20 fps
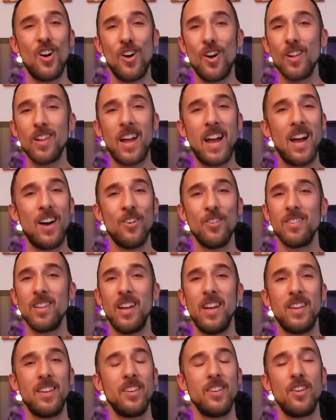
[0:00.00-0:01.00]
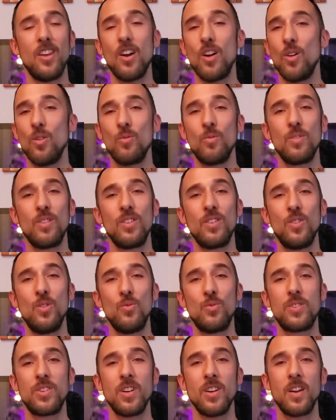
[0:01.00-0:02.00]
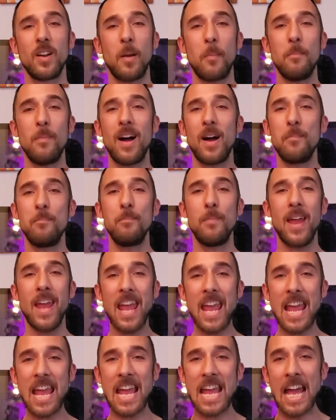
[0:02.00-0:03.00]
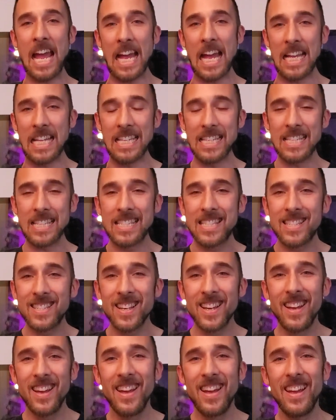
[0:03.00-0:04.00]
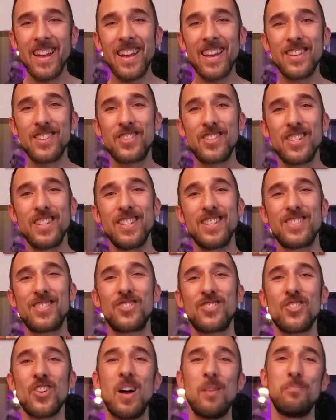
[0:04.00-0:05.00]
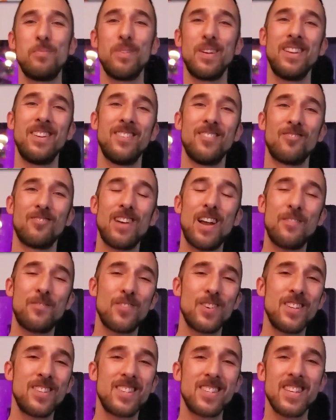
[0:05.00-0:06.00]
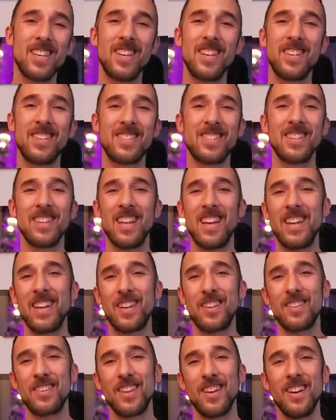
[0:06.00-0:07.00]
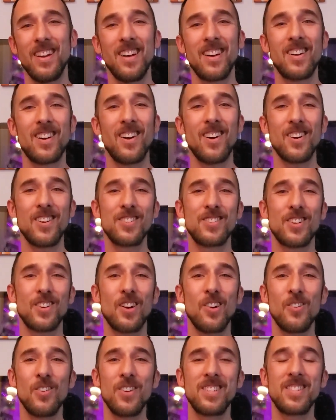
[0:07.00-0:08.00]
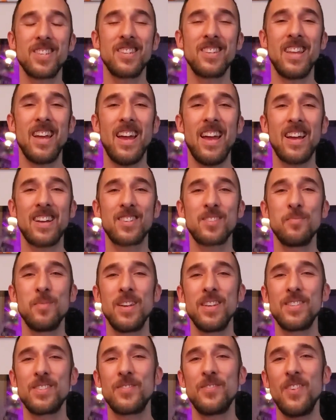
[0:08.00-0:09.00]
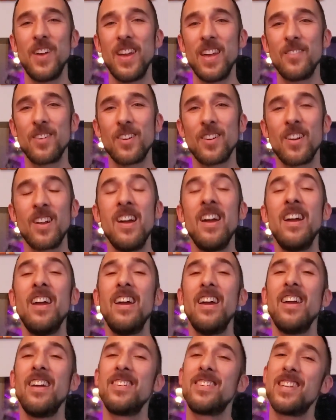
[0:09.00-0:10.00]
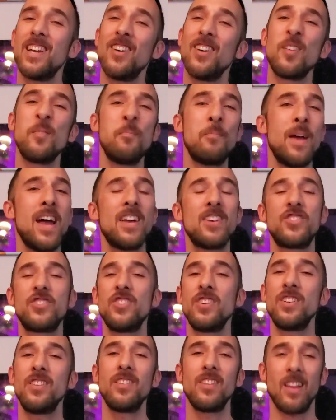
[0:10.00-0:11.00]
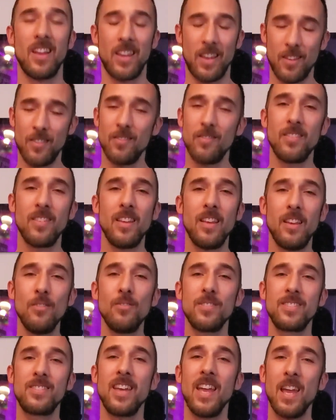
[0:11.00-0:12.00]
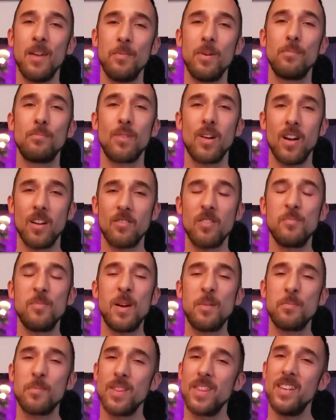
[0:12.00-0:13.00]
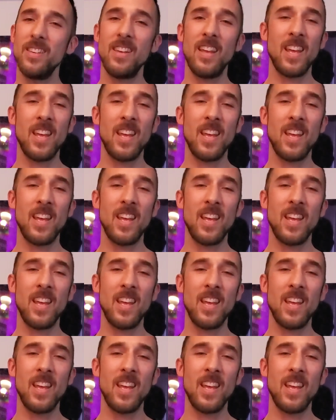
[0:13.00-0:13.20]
all out, like, yo, you took my mans. And she's dropping references like the cards are always in the X-Men's favor, and telling Bastion, like, it was Gambit, bro. Remember the